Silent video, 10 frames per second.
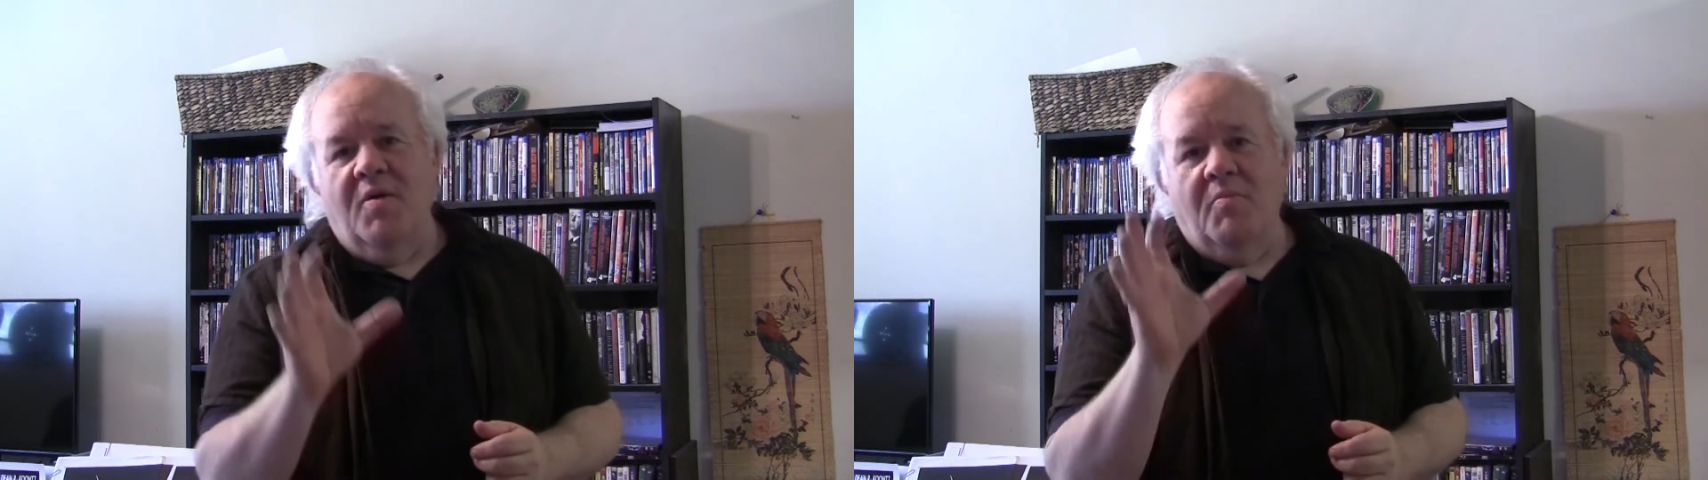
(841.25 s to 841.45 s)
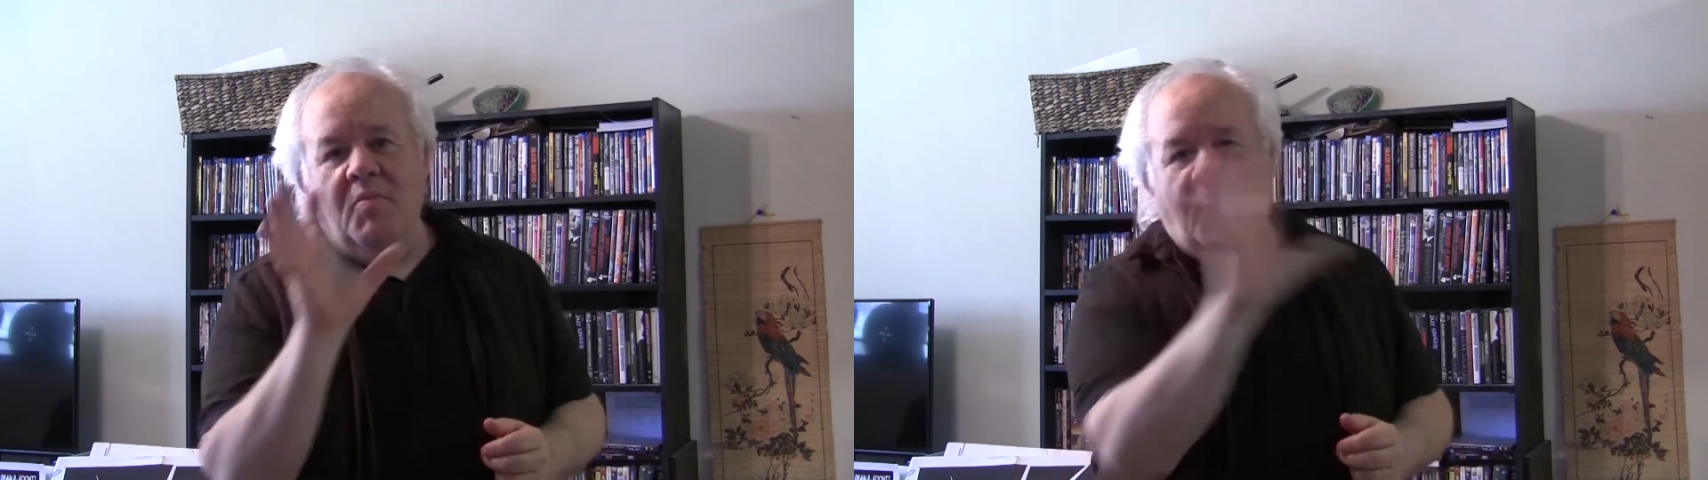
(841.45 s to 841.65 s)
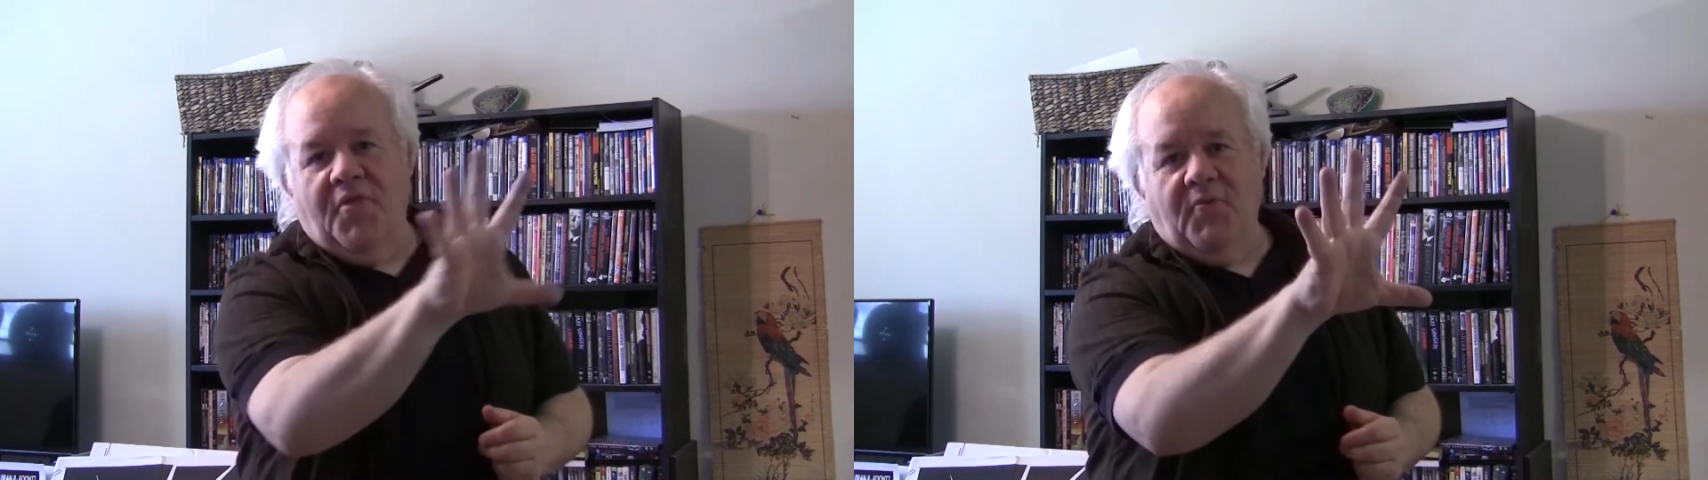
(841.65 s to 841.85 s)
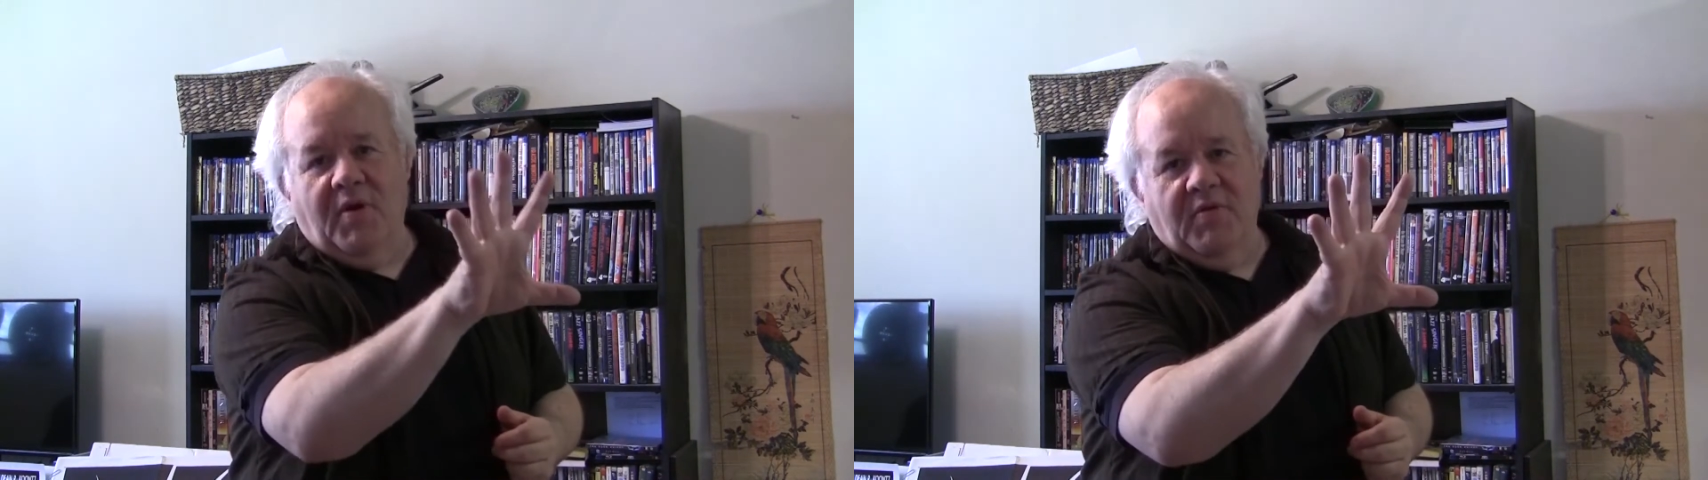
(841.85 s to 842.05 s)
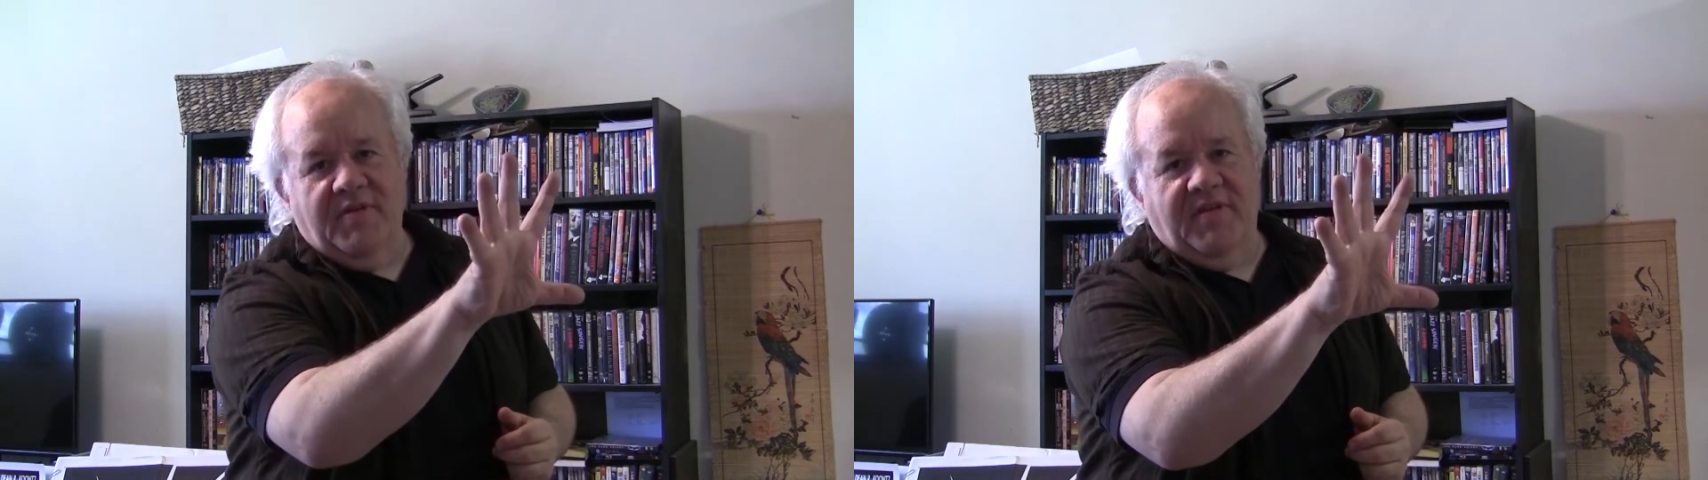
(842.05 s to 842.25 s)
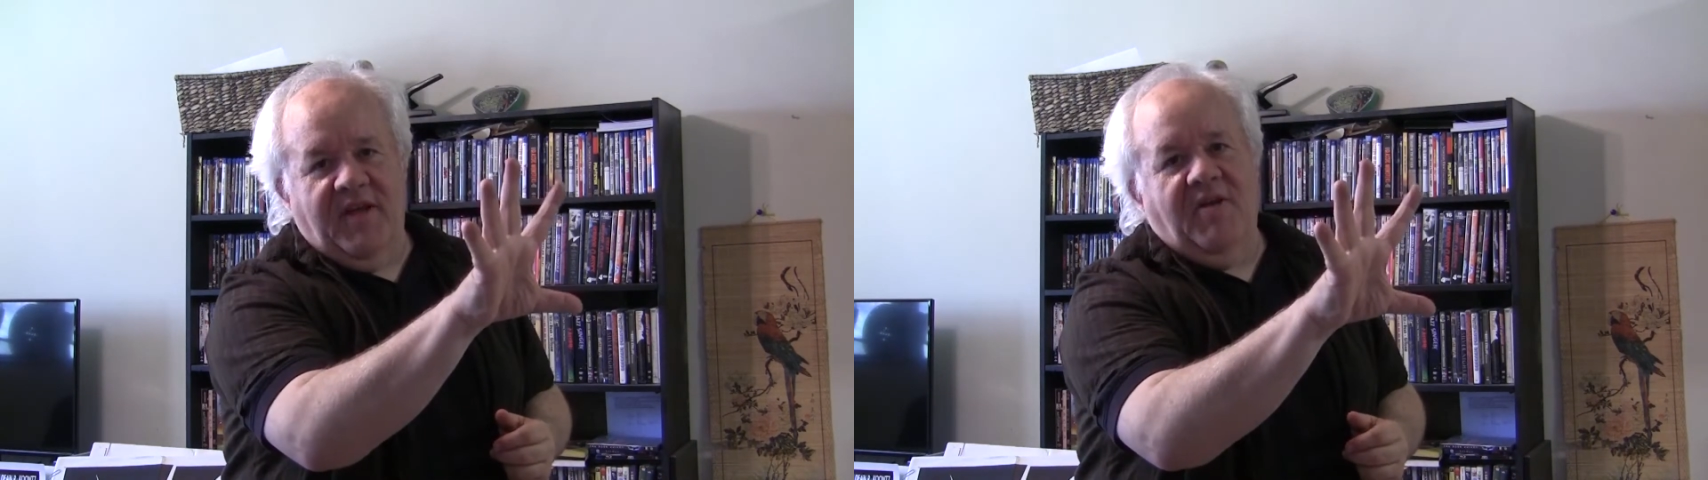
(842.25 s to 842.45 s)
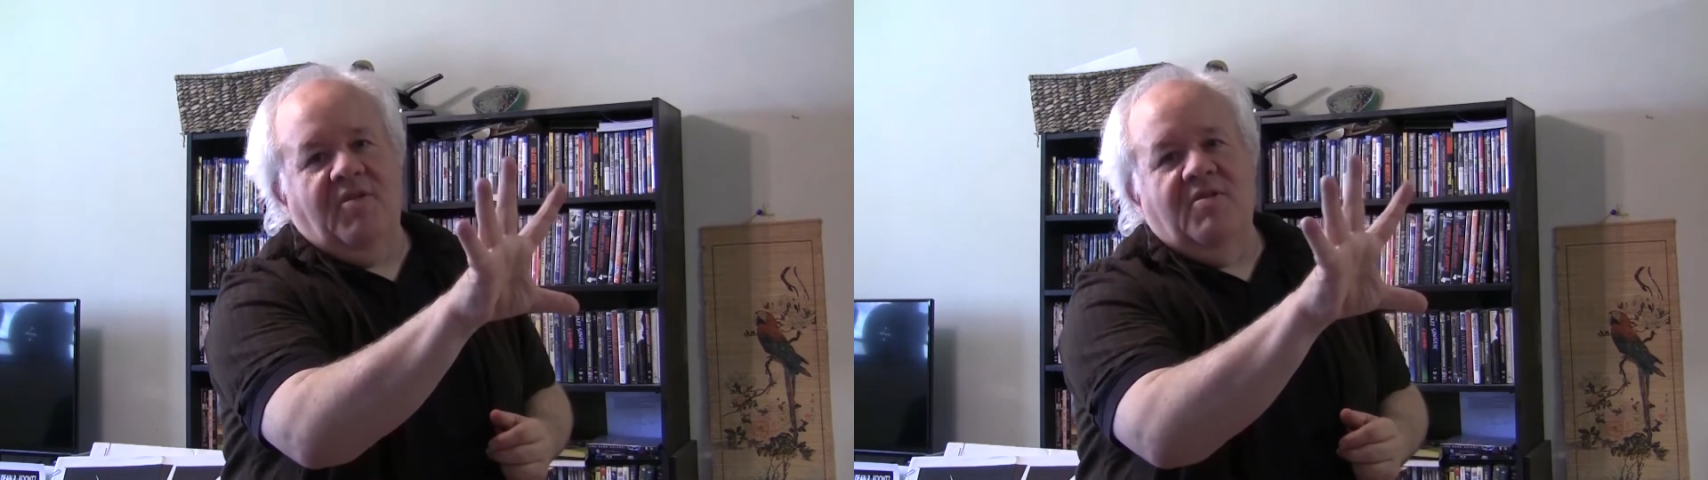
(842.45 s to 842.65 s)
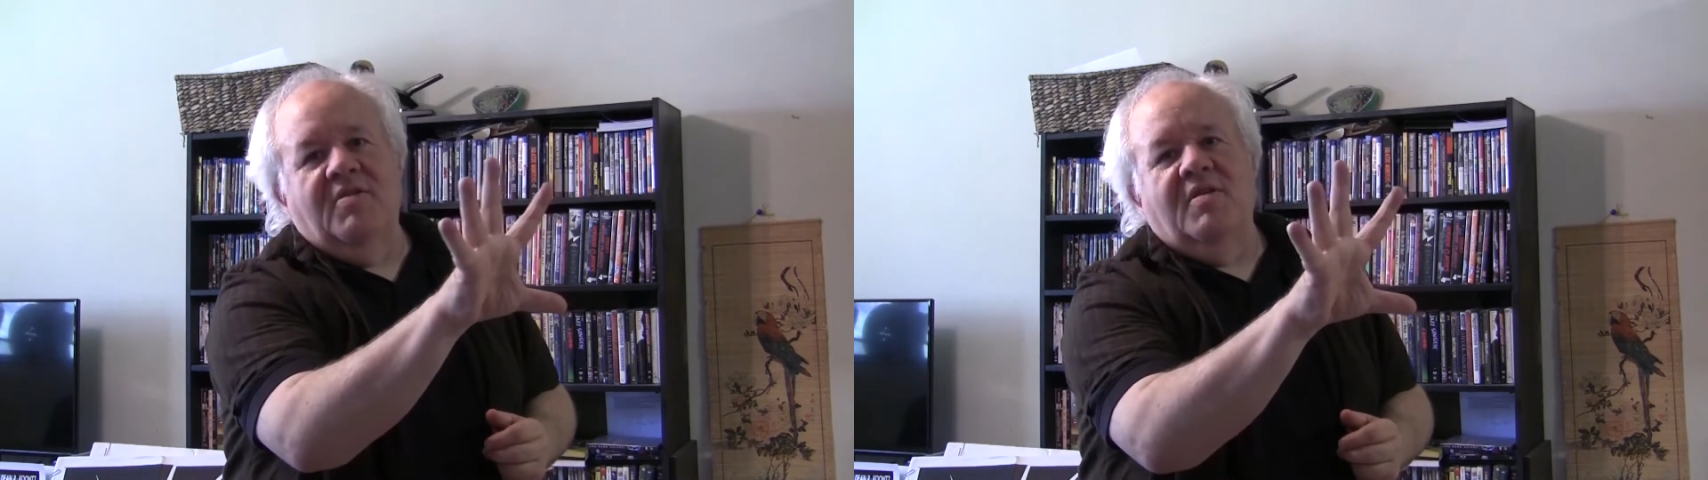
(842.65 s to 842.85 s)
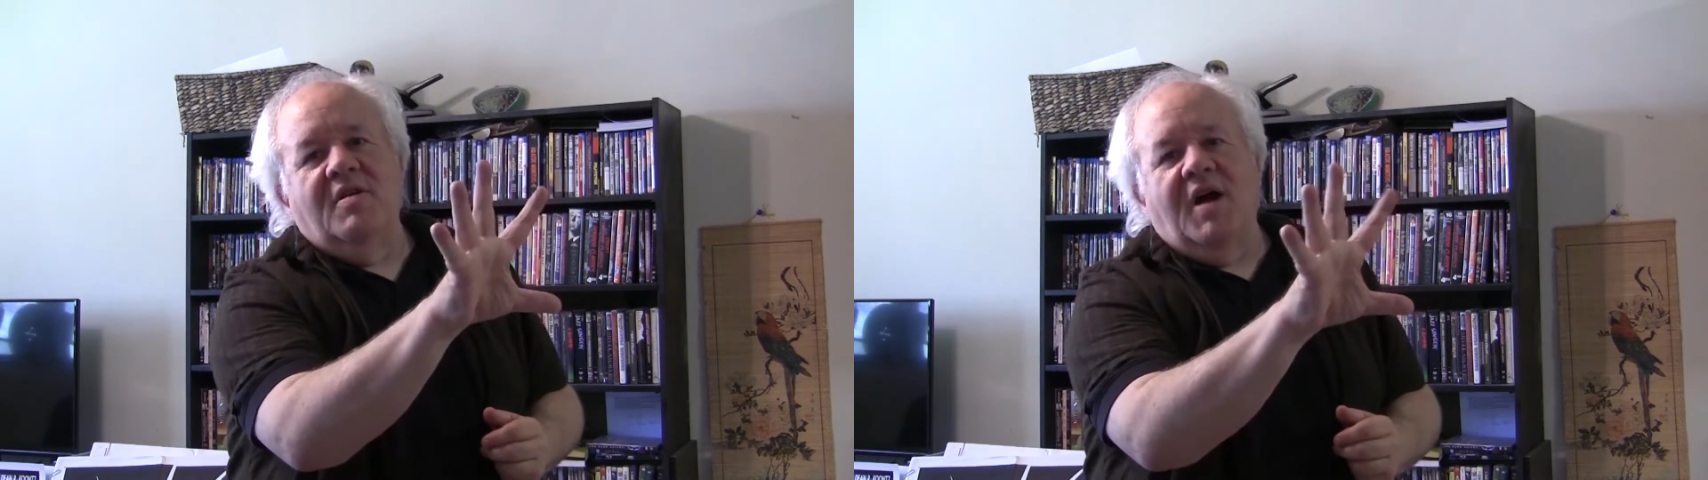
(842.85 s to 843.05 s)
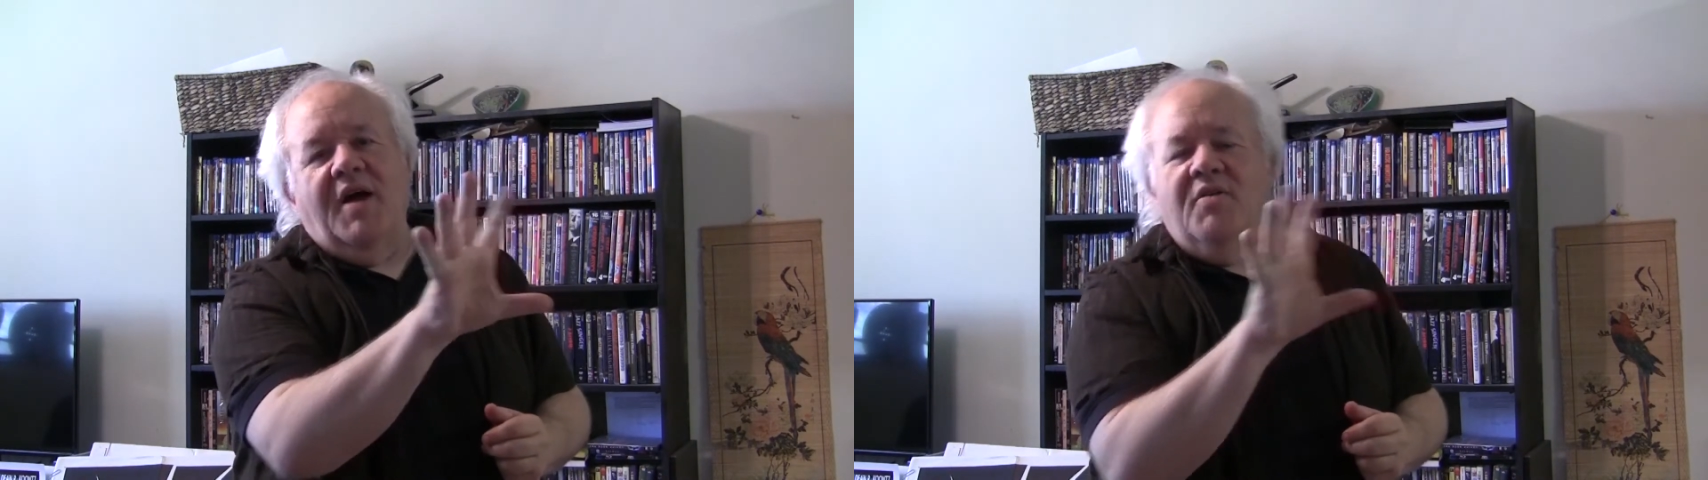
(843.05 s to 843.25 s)
Mothra was here.
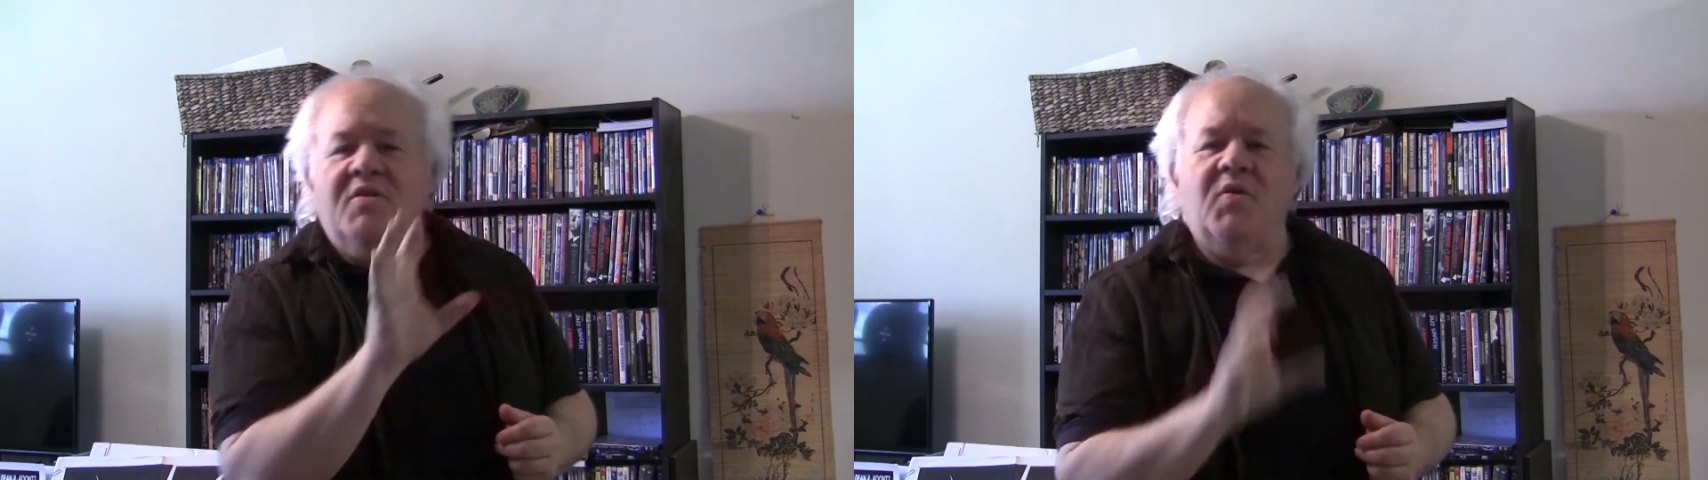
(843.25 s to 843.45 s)
I don't